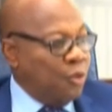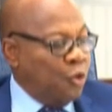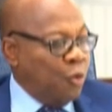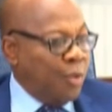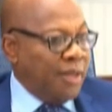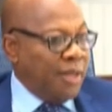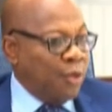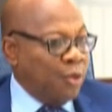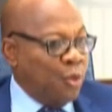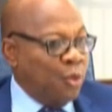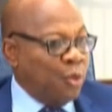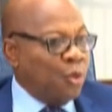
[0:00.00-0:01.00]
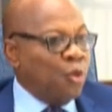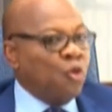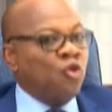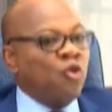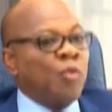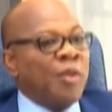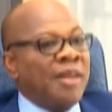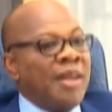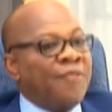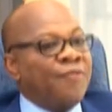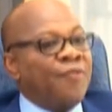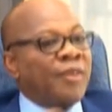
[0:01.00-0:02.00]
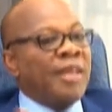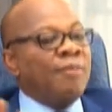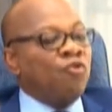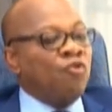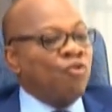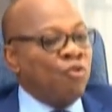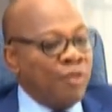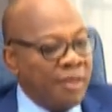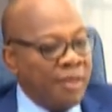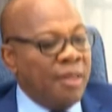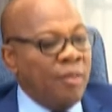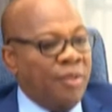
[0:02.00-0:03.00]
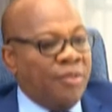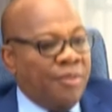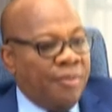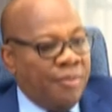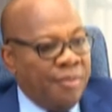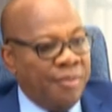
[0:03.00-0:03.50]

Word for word: geopolitical zones should be left for them to deal with.